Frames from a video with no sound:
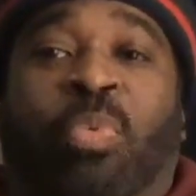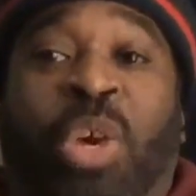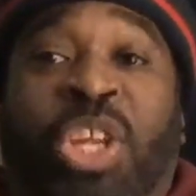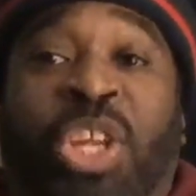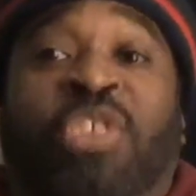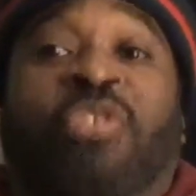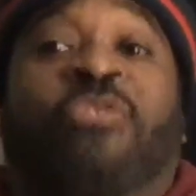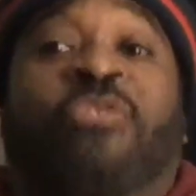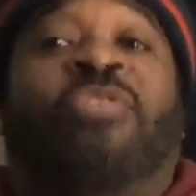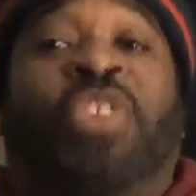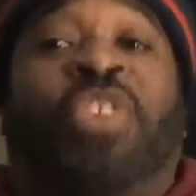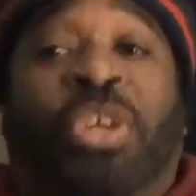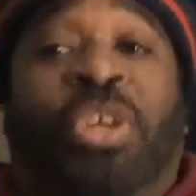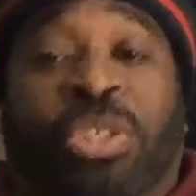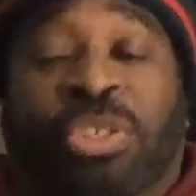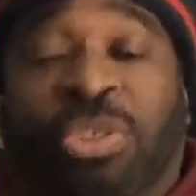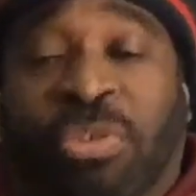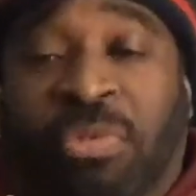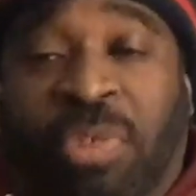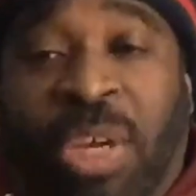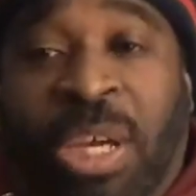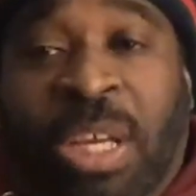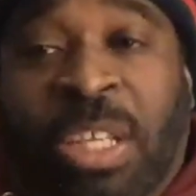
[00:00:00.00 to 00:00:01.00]
When you feel
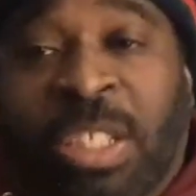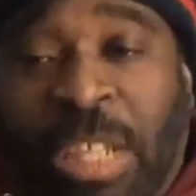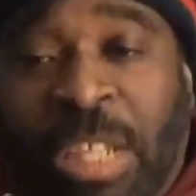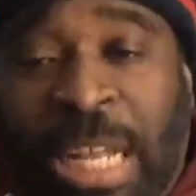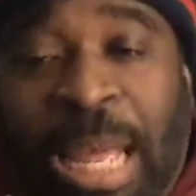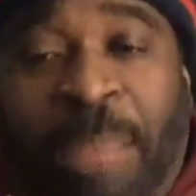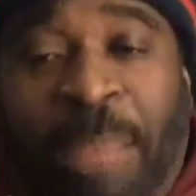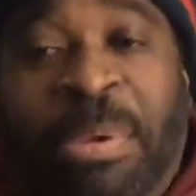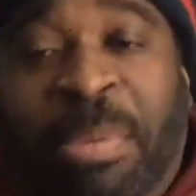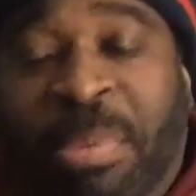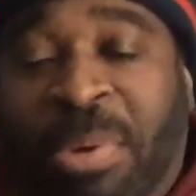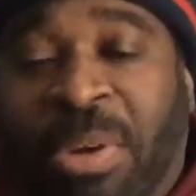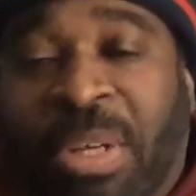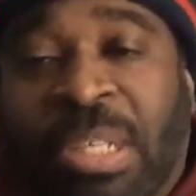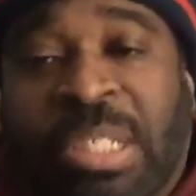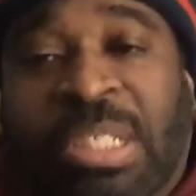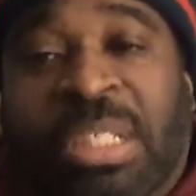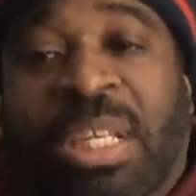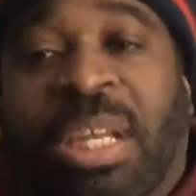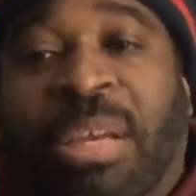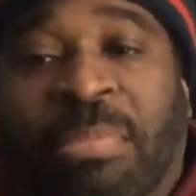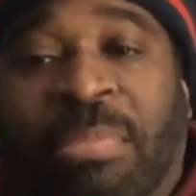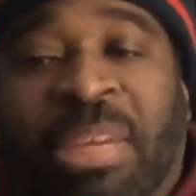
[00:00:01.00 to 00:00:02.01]
to create, because a lot of people don't
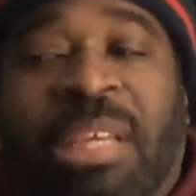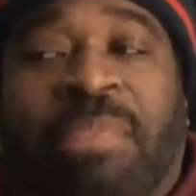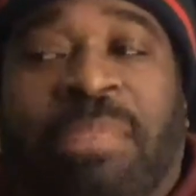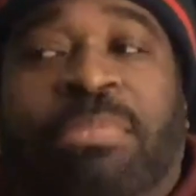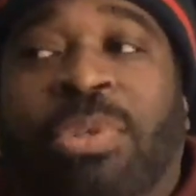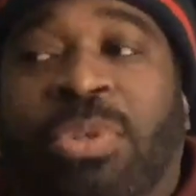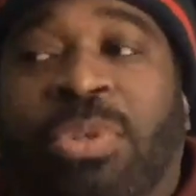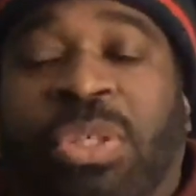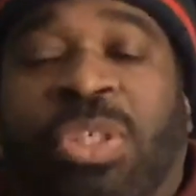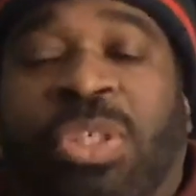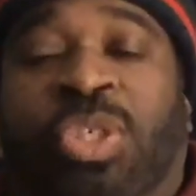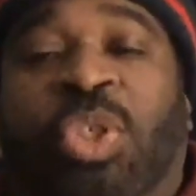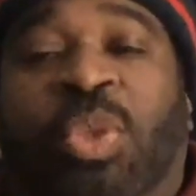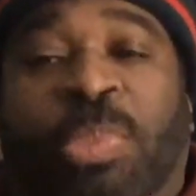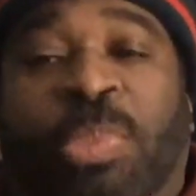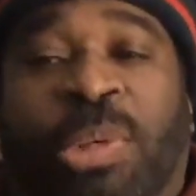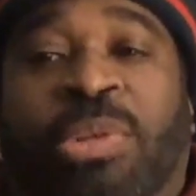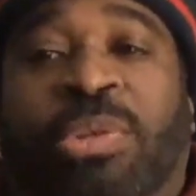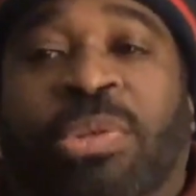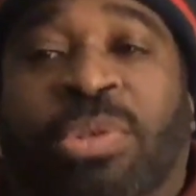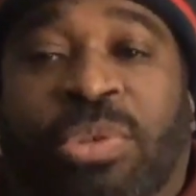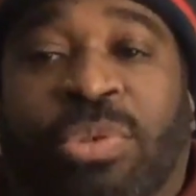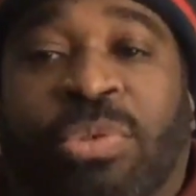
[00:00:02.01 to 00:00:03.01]
understand, making music is
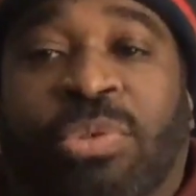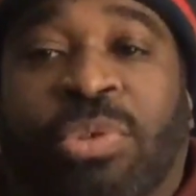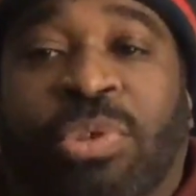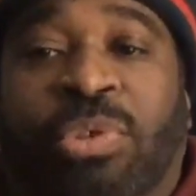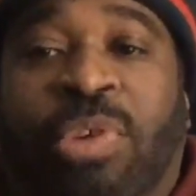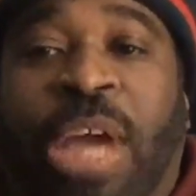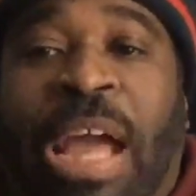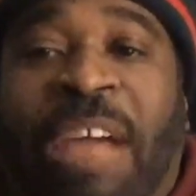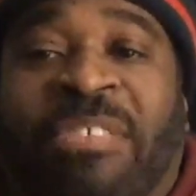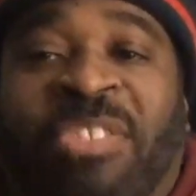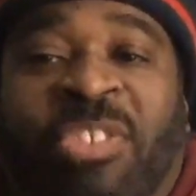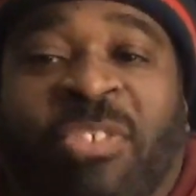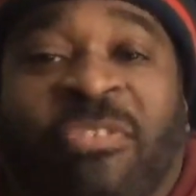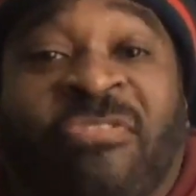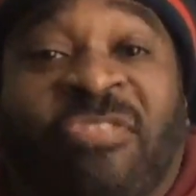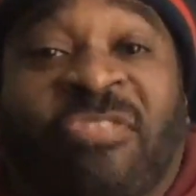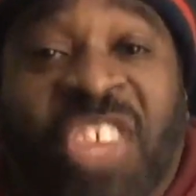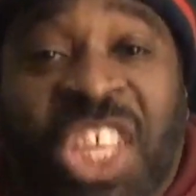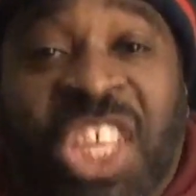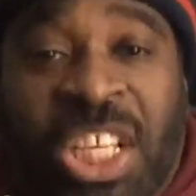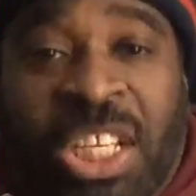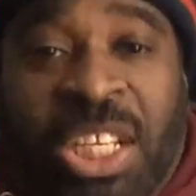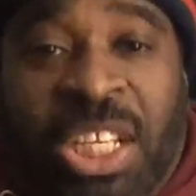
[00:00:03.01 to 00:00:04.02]
spiritual. You have to
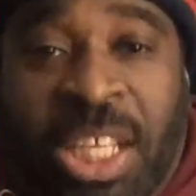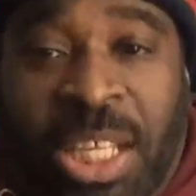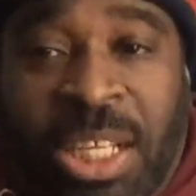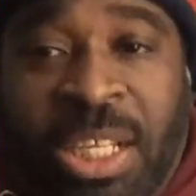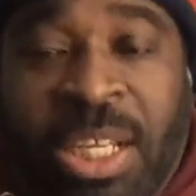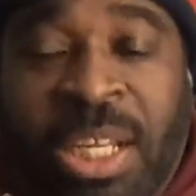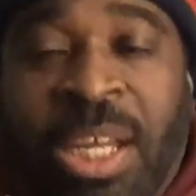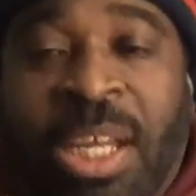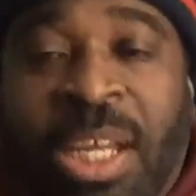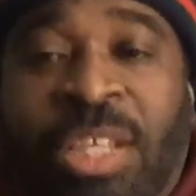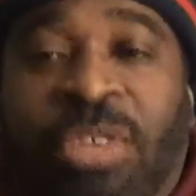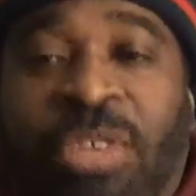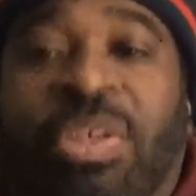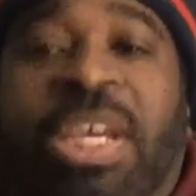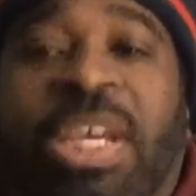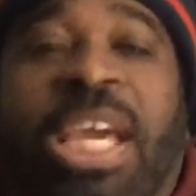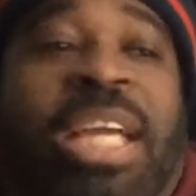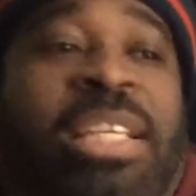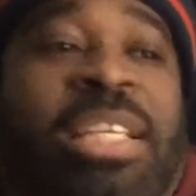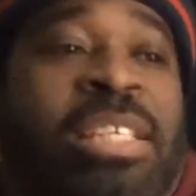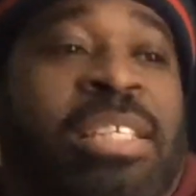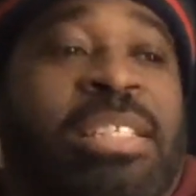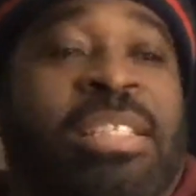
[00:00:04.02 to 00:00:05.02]
feel it. You
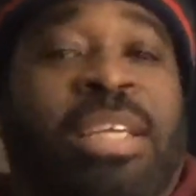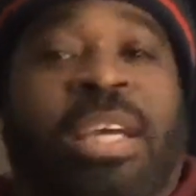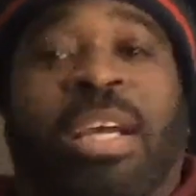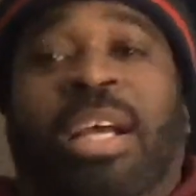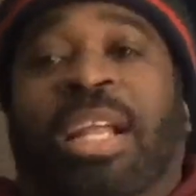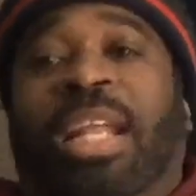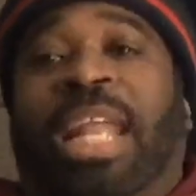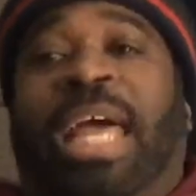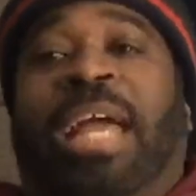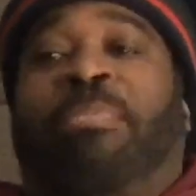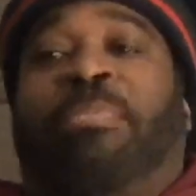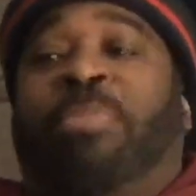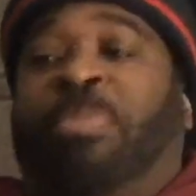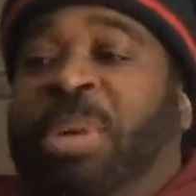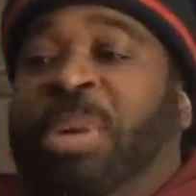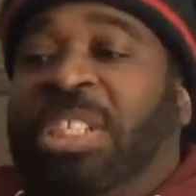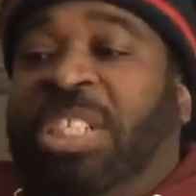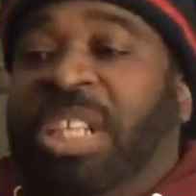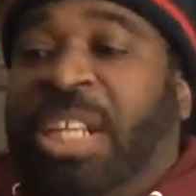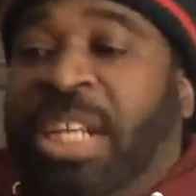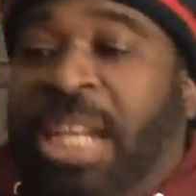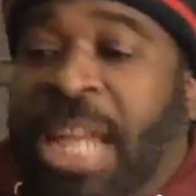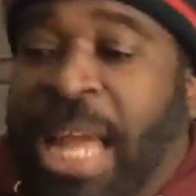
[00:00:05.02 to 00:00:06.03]
can't just like
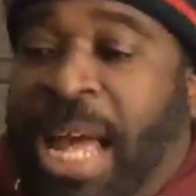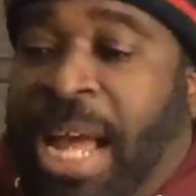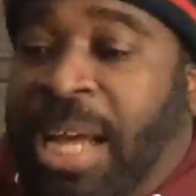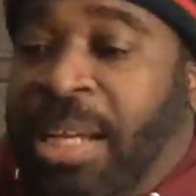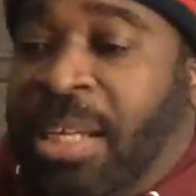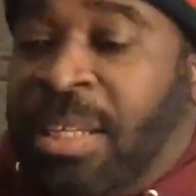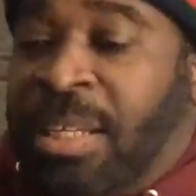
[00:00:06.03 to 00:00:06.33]
punch the clock,